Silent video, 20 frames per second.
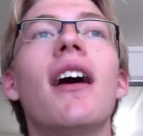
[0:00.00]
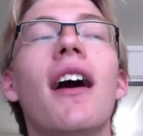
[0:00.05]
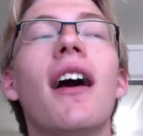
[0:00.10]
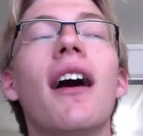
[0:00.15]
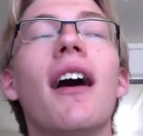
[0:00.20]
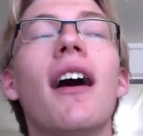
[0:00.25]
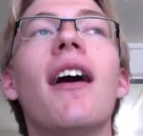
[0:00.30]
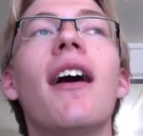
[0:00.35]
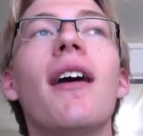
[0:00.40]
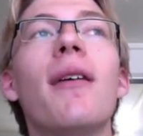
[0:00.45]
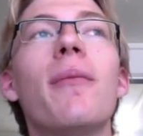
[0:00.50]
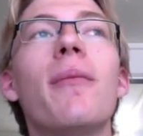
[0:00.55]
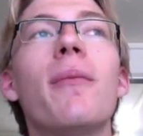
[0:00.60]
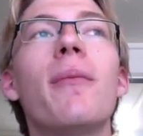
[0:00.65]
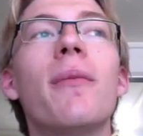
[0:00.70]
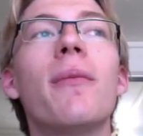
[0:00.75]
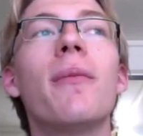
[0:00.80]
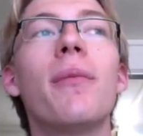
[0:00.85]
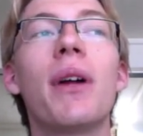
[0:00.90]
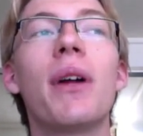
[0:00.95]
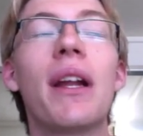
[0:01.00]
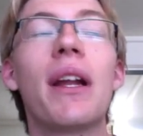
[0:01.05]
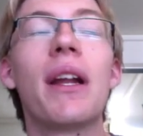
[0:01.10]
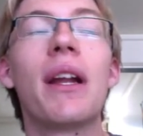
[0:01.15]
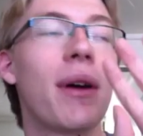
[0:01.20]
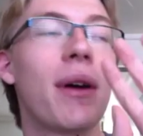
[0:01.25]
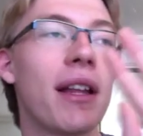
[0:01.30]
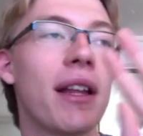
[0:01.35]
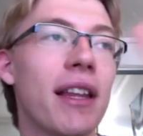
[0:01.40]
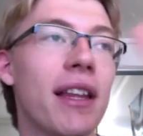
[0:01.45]
But anyway,
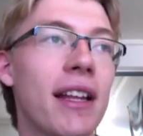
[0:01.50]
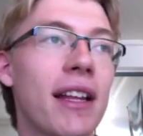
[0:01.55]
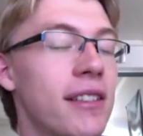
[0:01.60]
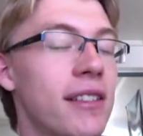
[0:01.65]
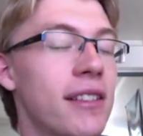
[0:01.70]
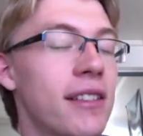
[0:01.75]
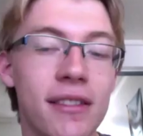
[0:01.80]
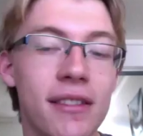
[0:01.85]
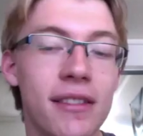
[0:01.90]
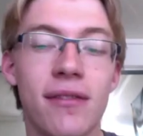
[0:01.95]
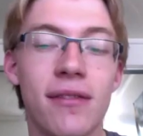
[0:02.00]
that's